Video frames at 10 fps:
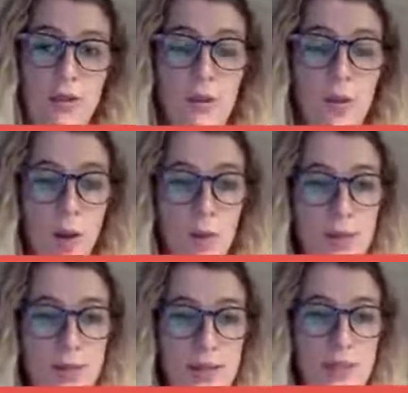If you are a
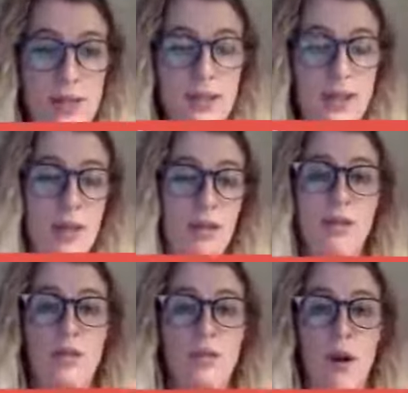business
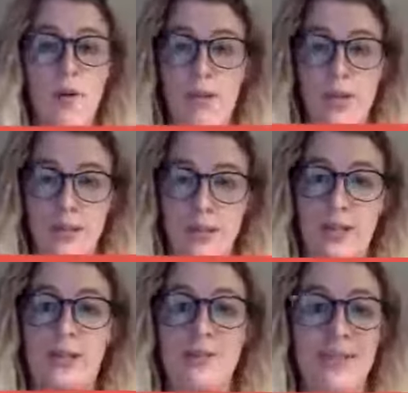selling to other
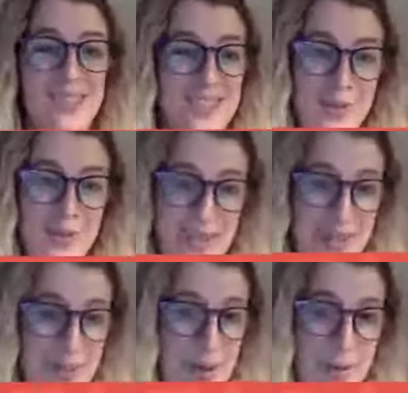businesses, business to
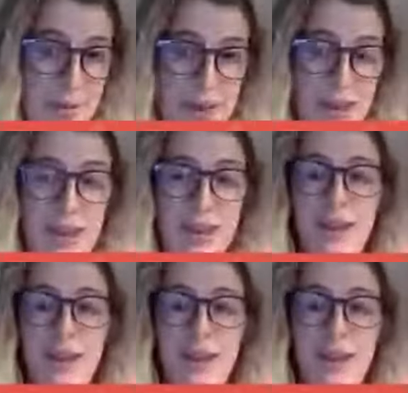business, B2B.